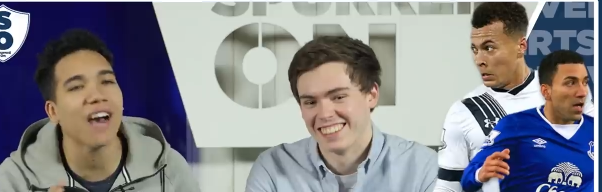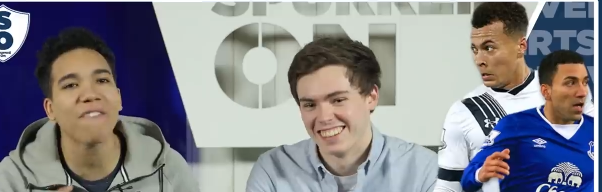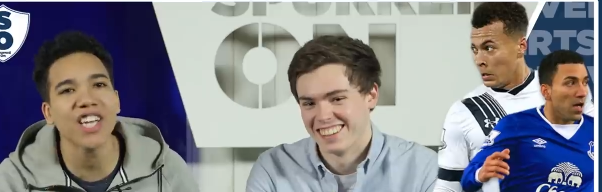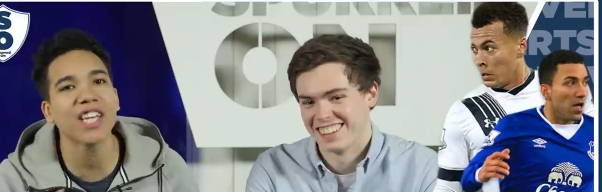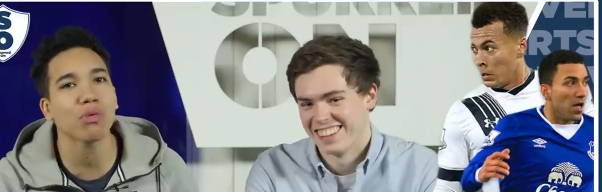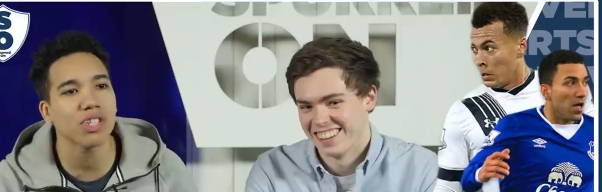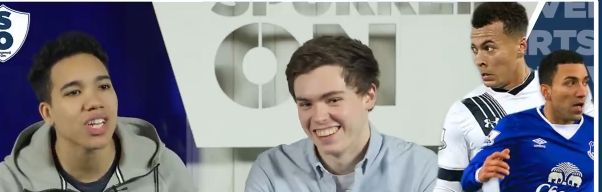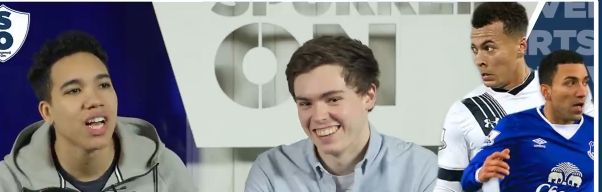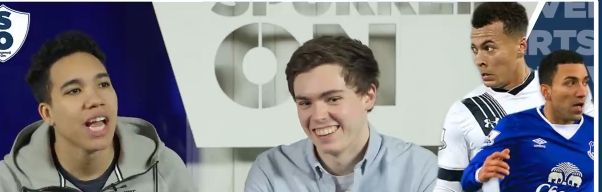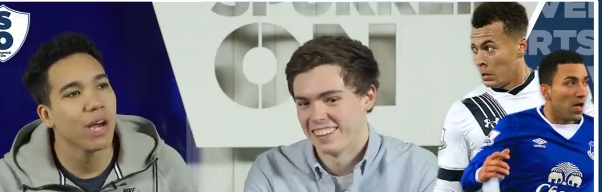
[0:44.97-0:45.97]
Speaker 1: I think it
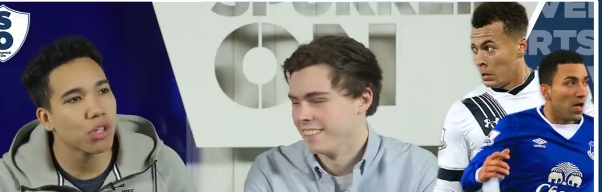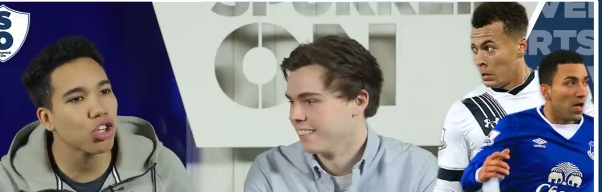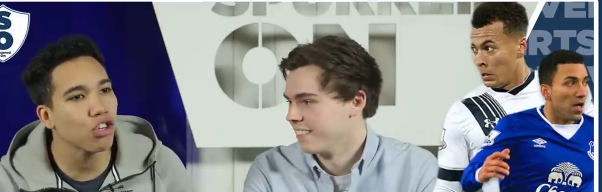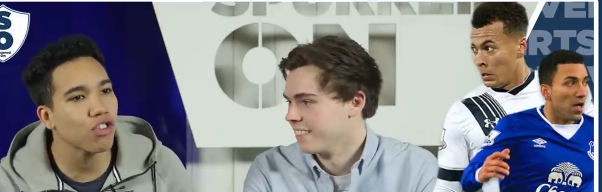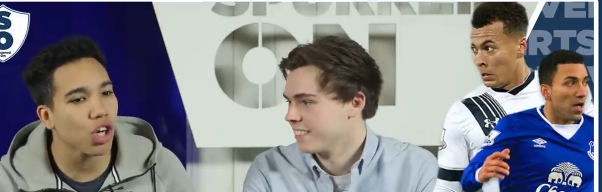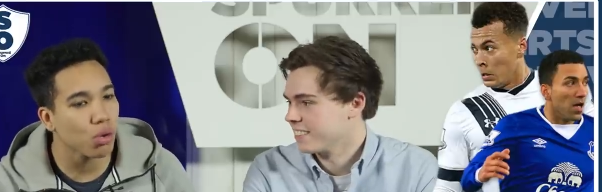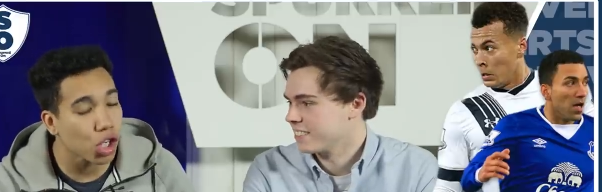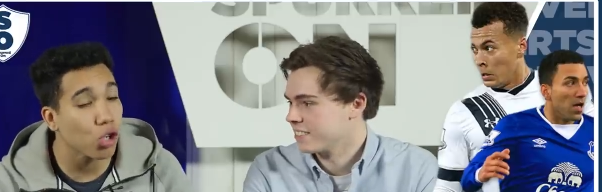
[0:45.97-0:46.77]
was. It was a good result. It was